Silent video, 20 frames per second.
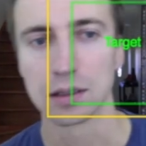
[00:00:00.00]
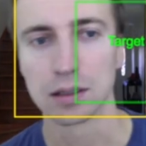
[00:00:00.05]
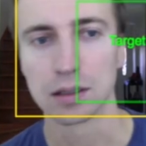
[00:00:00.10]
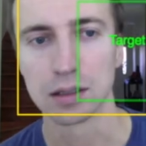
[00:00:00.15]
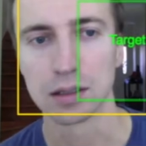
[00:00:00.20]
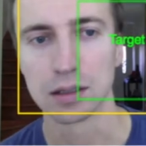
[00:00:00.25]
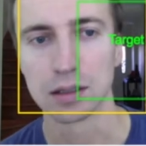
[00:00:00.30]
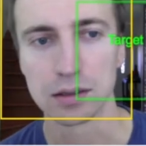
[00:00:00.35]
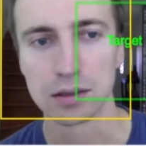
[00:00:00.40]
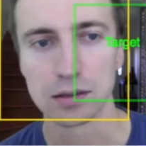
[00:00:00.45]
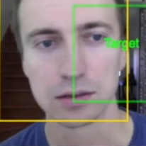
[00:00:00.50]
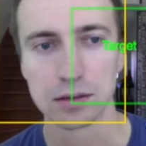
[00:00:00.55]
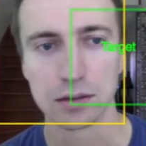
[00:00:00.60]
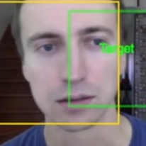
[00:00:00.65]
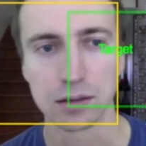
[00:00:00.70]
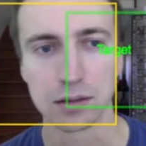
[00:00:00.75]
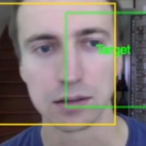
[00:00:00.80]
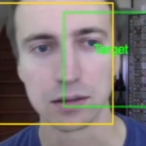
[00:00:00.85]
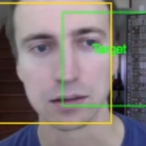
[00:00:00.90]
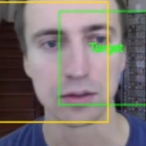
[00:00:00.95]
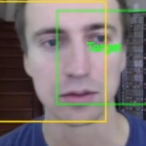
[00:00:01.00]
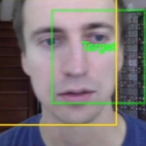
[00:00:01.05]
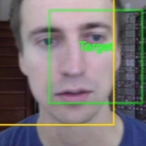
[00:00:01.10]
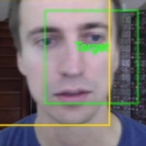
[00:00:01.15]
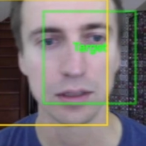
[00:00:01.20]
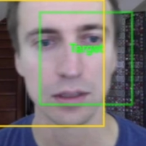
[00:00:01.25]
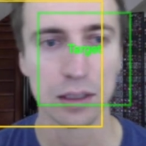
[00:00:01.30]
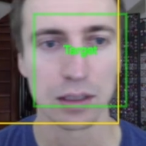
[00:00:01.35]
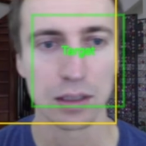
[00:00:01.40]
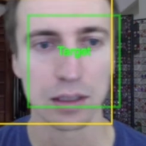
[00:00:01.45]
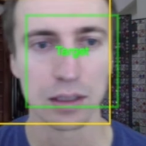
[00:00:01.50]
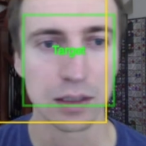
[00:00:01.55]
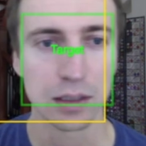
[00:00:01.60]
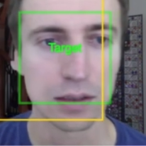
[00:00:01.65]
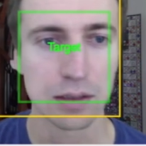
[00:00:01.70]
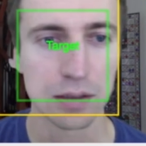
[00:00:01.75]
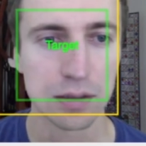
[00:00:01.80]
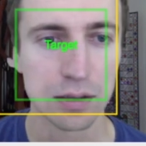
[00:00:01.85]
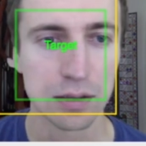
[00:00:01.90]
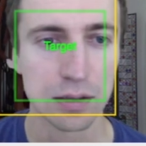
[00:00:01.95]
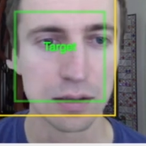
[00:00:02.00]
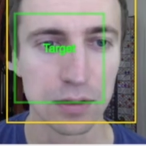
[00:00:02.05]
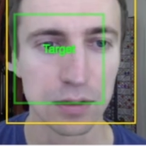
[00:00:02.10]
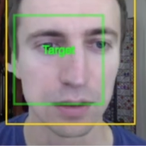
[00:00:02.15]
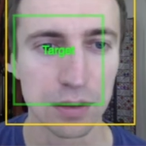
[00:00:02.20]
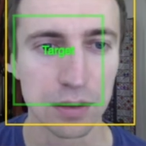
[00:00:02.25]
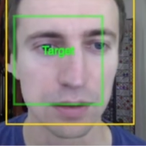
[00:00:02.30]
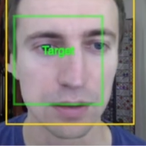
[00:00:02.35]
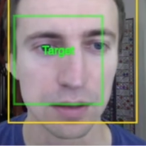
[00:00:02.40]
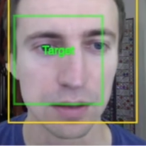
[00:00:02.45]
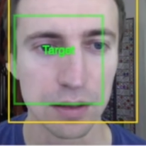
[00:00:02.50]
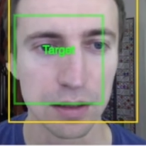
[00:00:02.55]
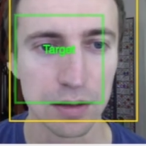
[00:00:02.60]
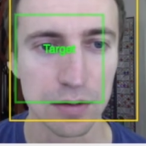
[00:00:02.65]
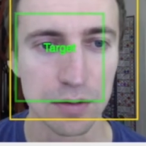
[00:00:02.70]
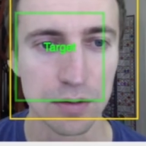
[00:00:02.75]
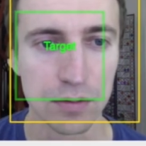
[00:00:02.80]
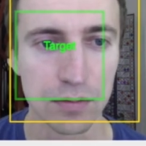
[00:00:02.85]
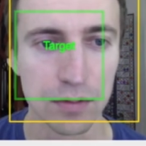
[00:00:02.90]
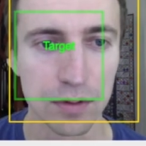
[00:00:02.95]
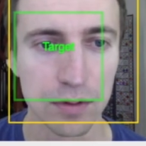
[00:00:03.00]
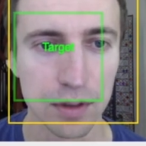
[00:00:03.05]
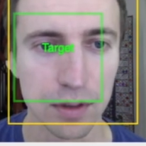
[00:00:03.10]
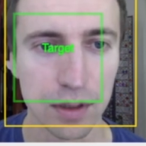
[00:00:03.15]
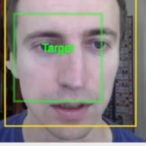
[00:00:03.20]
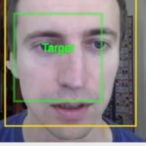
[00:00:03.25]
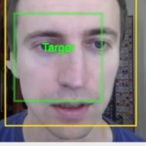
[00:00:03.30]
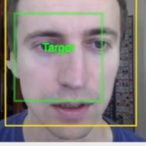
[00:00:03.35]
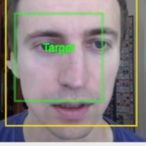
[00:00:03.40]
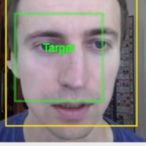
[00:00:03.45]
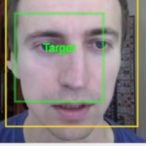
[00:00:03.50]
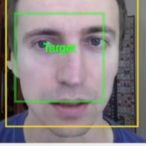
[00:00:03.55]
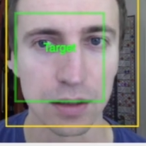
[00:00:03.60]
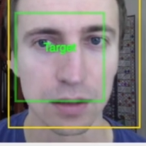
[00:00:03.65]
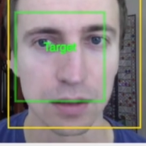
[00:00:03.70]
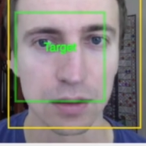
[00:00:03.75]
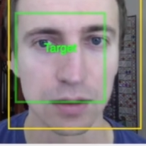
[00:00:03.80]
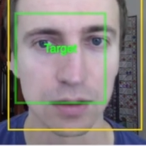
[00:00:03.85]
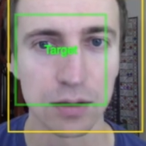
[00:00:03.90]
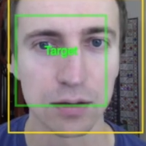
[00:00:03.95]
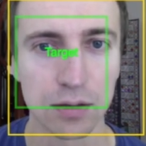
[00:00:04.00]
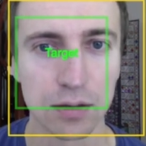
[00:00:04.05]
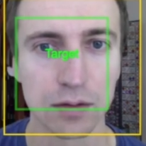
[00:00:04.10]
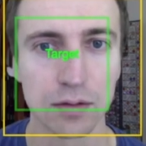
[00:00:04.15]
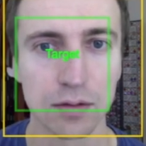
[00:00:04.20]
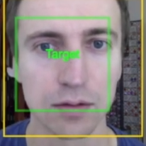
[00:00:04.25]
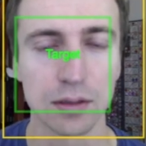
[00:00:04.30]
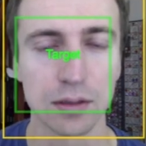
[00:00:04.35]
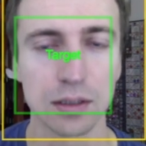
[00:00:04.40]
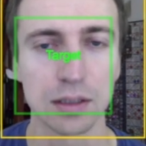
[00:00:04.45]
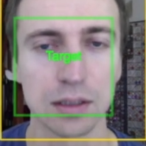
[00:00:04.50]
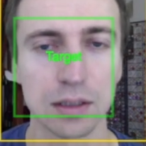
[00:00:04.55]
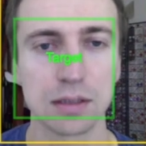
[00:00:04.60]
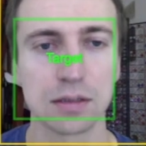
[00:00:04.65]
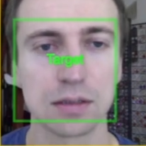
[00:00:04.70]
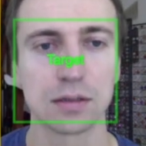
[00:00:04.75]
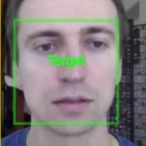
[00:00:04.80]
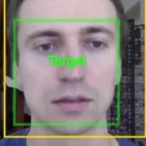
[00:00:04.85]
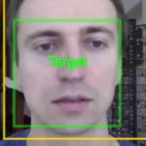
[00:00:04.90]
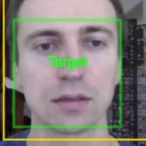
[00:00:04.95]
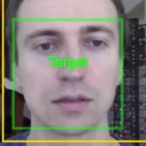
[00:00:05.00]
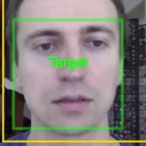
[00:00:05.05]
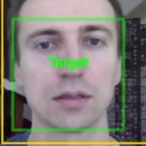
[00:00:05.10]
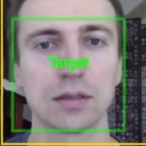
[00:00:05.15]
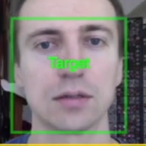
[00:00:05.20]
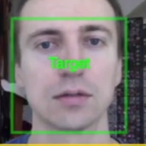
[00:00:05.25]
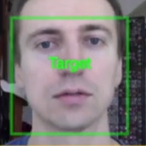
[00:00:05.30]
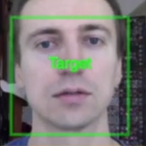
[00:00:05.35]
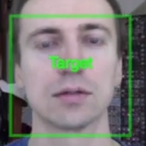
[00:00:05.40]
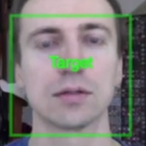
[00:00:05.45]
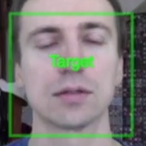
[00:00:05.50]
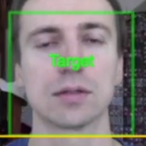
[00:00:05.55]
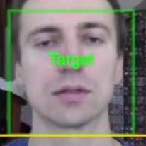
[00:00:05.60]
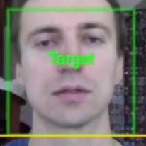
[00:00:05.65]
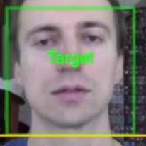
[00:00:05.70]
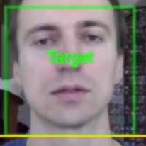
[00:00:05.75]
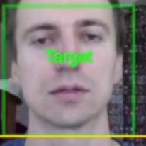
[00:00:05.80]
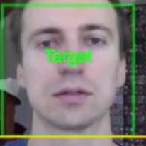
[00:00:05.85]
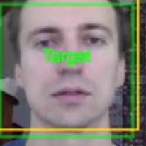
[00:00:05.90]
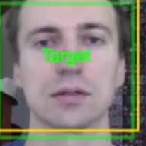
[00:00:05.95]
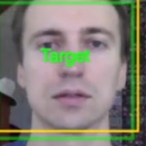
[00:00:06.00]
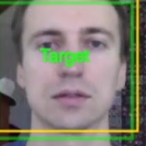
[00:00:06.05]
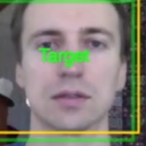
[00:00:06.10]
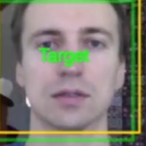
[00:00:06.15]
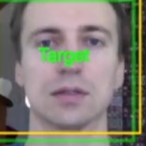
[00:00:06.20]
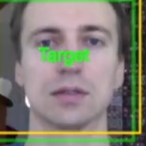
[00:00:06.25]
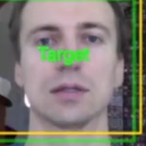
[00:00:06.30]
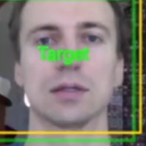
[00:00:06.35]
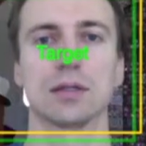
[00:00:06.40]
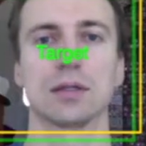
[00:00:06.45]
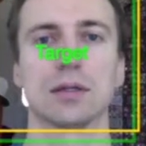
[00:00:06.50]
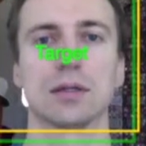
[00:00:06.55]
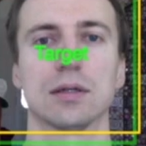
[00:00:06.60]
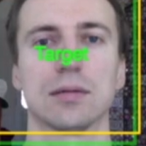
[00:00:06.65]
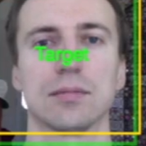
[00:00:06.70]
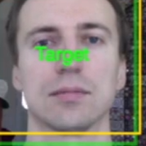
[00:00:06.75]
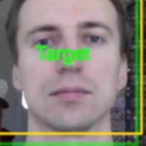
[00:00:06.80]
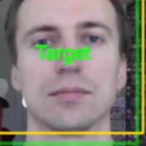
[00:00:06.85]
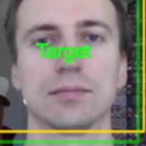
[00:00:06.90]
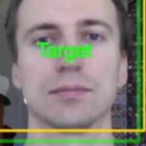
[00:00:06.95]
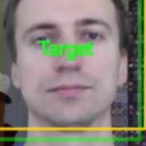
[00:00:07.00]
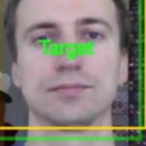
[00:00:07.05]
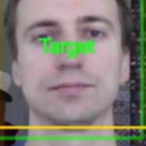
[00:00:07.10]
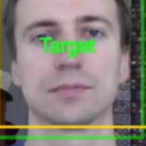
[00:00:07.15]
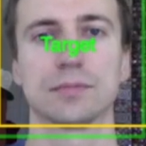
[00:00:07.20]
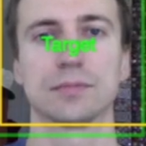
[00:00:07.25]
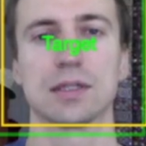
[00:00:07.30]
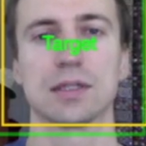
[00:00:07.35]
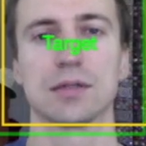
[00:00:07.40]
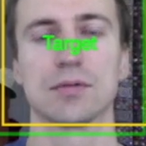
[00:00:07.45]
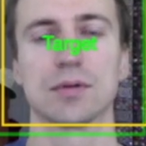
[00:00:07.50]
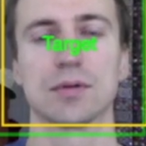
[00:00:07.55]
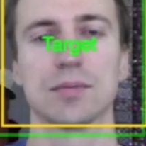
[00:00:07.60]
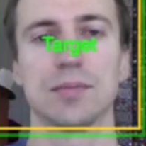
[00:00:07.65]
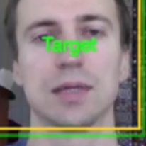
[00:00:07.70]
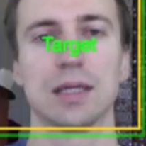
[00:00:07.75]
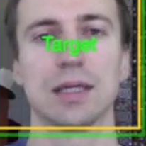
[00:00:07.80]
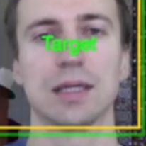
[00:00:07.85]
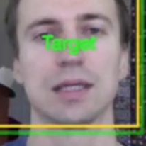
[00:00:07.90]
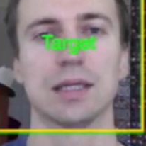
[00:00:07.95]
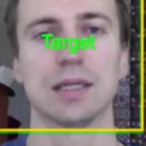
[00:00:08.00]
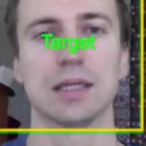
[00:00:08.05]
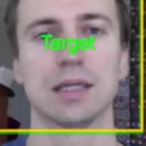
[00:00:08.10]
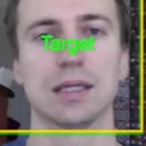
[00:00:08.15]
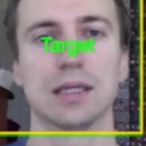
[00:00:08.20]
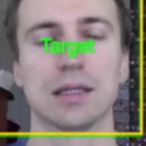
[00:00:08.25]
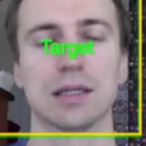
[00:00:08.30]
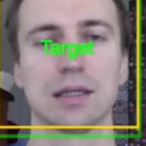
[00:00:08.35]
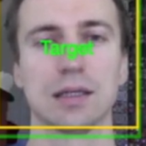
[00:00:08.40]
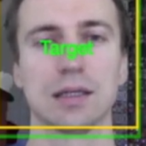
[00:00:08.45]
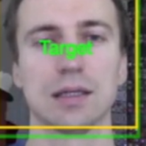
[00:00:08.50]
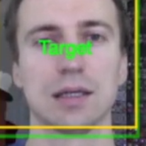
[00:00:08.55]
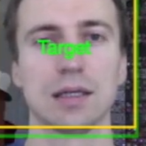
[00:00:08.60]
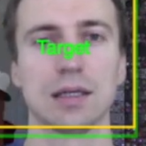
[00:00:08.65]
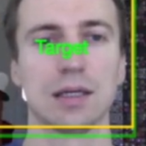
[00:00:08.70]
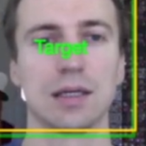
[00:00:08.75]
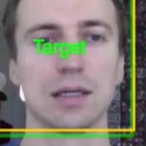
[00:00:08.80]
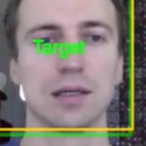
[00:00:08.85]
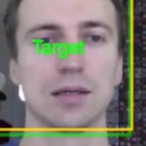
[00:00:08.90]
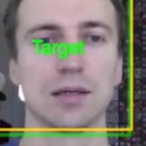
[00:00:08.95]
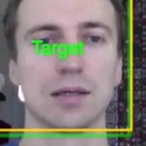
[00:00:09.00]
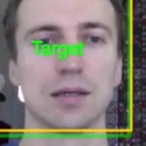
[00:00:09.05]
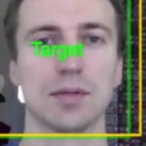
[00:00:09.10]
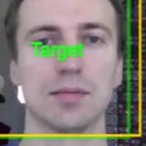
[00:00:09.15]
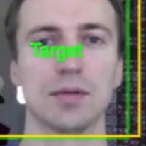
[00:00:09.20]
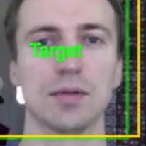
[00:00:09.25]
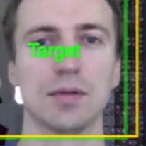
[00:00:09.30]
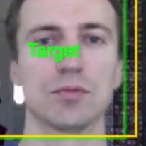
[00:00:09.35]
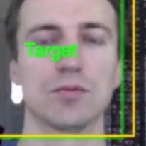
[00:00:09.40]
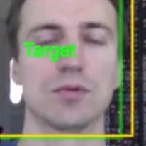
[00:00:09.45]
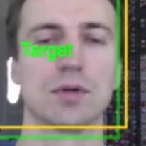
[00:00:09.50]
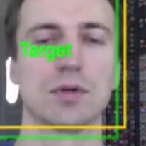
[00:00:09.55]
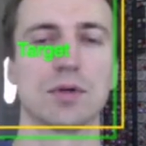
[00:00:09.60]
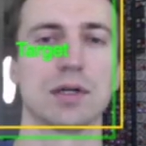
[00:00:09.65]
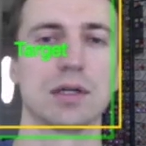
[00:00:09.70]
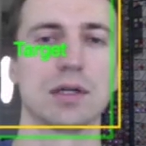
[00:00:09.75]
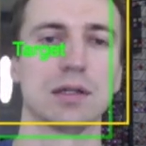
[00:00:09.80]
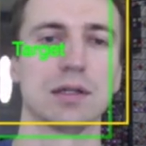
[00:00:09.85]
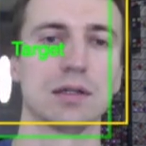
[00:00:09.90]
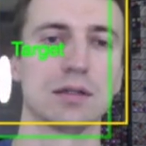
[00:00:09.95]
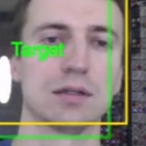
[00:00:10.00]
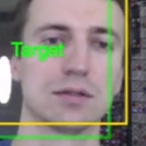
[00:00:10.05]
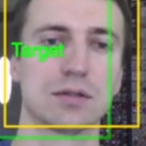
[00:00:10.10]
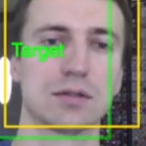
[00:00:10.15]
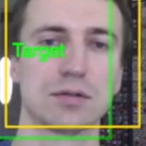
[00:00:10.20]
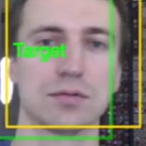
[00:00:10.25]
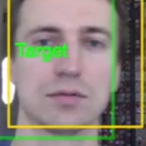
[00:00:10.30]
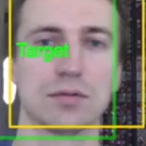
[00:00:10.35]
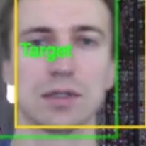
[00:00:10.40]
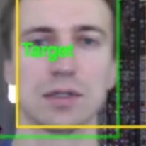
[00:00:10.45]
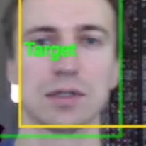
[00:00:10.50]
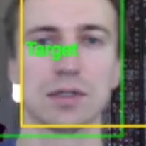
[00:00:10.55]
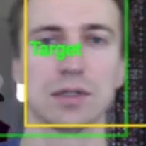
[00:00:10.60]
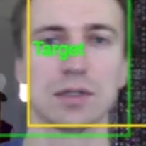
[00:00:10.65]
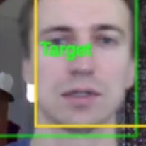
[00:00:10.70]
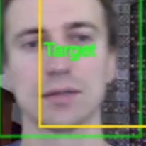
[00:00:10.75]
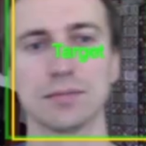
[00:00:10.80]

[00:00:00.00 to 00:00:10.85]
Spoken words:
Still getting tracked. Still get the slouch warning. I get too close. See, we're pegging maybe 120